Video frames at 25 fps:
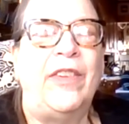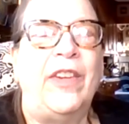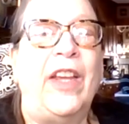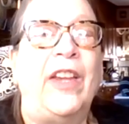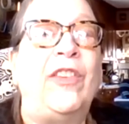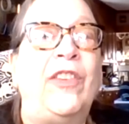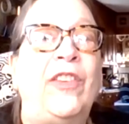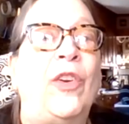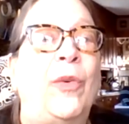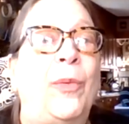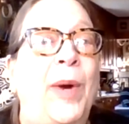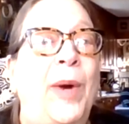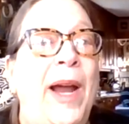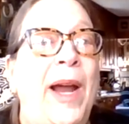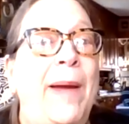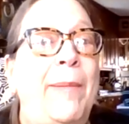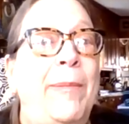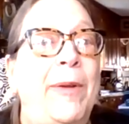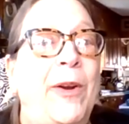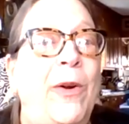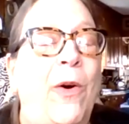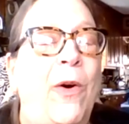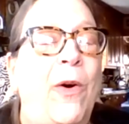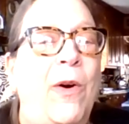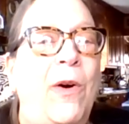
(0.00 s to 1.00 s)
It's, it's a
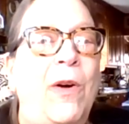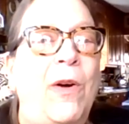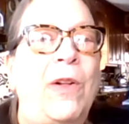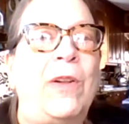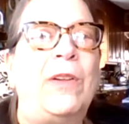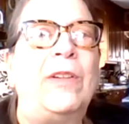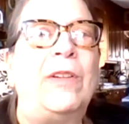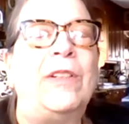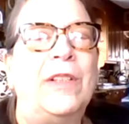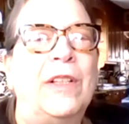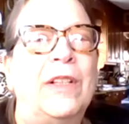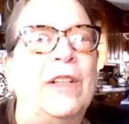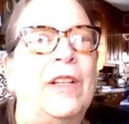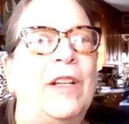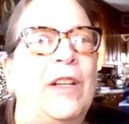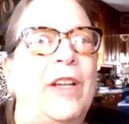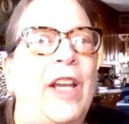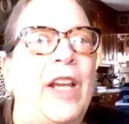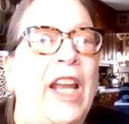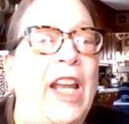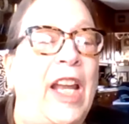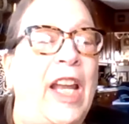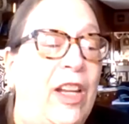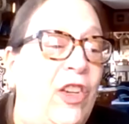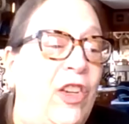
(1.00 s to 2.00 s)
rabbit hole,
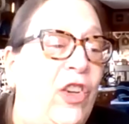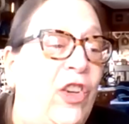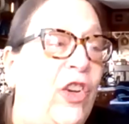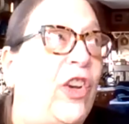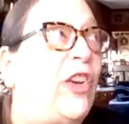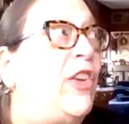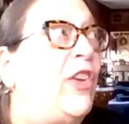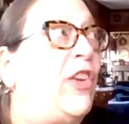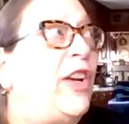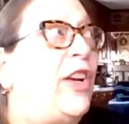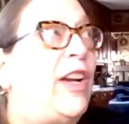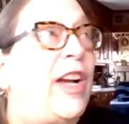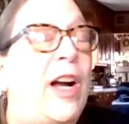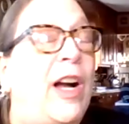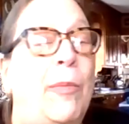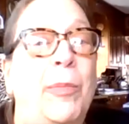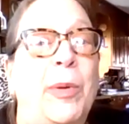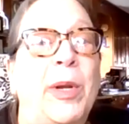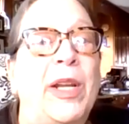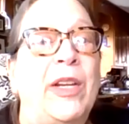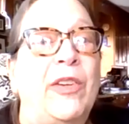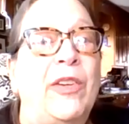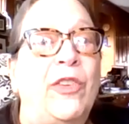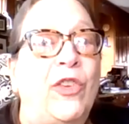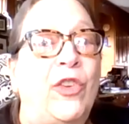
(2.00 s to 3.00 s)
and then you can look
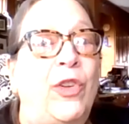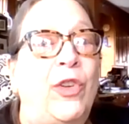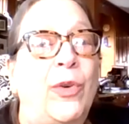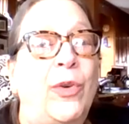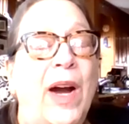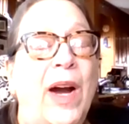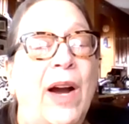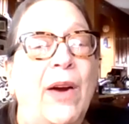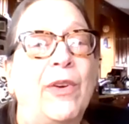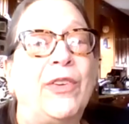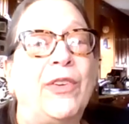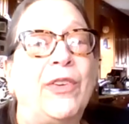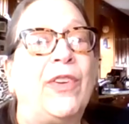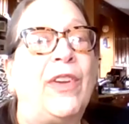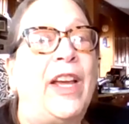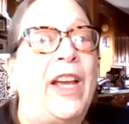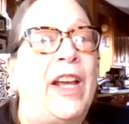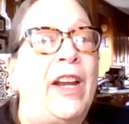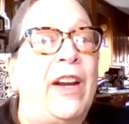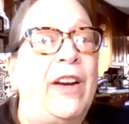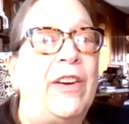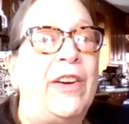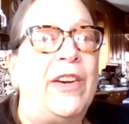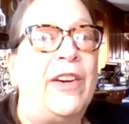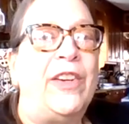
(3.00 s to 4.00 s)
up, and it's two
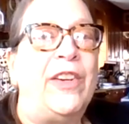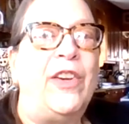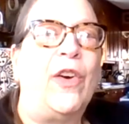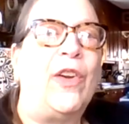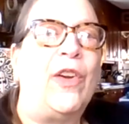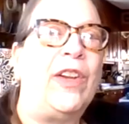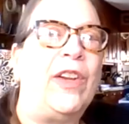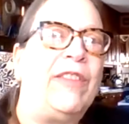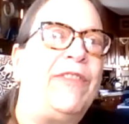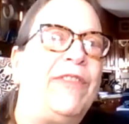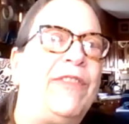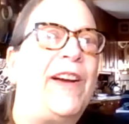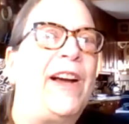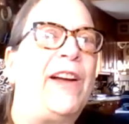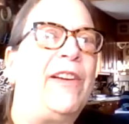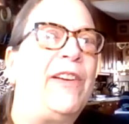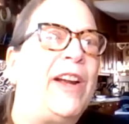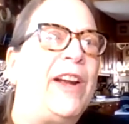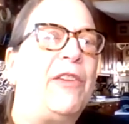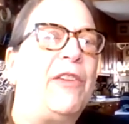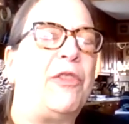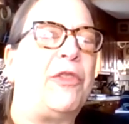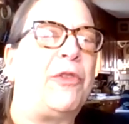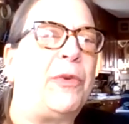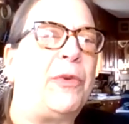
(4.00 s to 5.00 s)
hours later, and you only
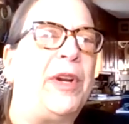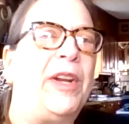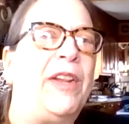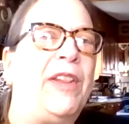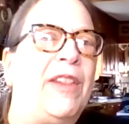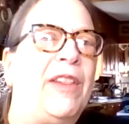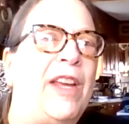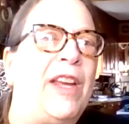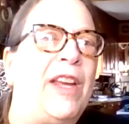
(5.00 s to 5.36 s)
found out